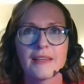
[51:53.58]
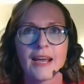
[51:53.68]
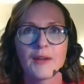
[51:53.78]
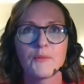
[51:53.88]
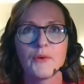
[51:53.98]

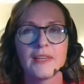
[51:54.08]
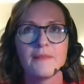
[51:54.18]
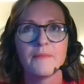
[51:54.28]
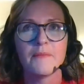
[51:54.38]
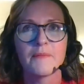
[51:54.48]
can
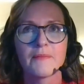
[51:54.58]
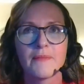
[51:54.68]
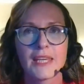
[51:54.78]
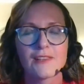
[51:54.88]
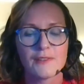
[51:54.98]
we
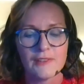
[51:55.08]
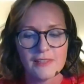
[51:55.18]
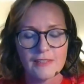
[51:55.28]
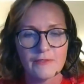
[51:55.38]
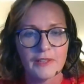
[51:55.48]
make a
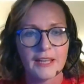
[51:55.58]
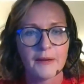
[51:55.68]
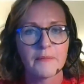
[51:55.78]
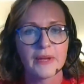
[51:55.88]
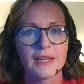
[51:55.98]
successful
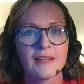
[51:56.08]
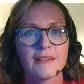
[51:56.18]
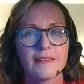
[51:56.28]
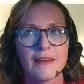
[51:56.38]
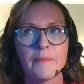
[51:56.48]

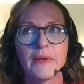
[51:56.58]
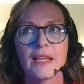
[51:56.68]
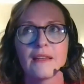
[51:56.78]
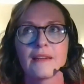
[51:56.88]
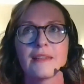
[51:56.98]
campaign a
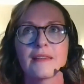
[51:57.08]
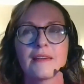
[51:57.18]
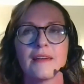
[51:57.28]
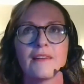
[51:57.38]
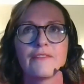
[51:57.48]
bit
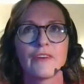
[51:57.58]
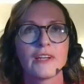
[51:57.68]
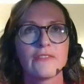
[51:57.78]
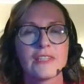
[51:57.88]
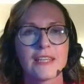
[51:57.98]
like
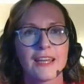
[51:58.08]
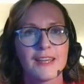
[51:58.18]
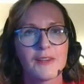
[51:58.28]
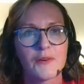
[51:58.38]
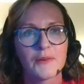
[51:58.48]
5 a
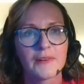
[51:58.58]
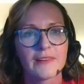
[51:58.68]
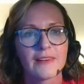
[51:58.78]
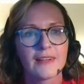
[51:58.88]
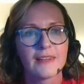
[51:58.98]
day,
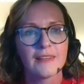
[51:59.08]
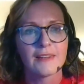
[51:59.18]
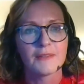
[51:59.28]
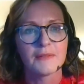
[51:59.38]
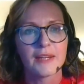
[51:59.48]
or
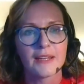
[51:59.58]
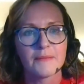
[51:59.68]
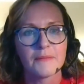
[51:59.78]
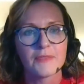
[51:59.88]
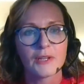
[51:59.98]

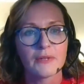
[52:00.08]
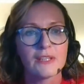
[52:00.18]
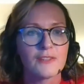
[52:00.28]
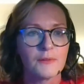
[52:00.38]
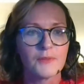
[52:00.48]
don't
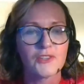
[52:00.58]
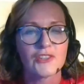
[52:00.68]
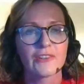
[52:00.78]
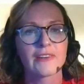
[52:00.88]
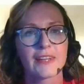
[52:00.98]
eat too much
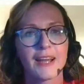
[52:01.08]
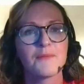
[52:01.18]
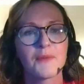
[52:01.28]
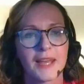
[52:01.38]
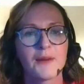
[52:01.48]
sugar?
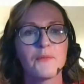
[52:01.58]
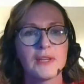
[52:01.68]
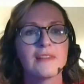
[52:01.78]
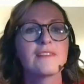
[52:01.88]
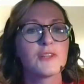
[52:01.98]
Can
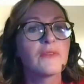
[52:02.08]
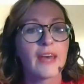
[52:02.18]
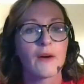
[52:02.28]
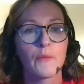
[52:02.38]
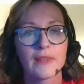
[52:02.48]
we do
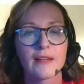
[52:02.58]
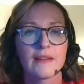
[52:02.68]
that with